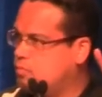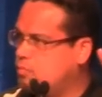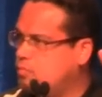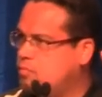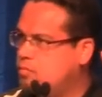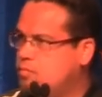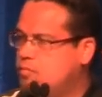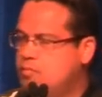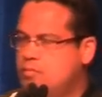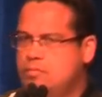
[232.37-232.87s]

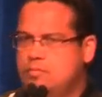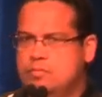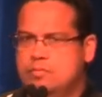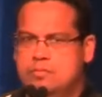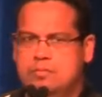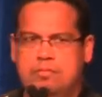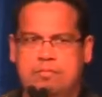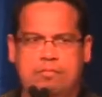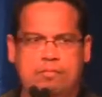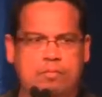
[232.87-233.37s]

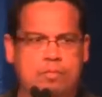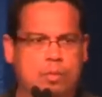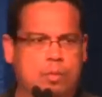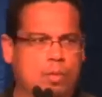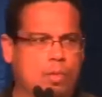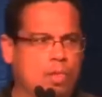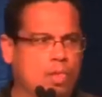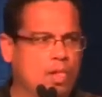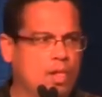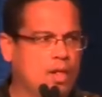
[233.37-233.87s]

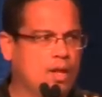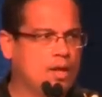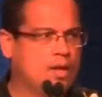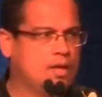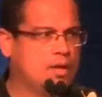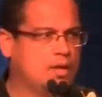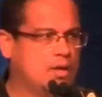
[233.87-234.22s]
(silence)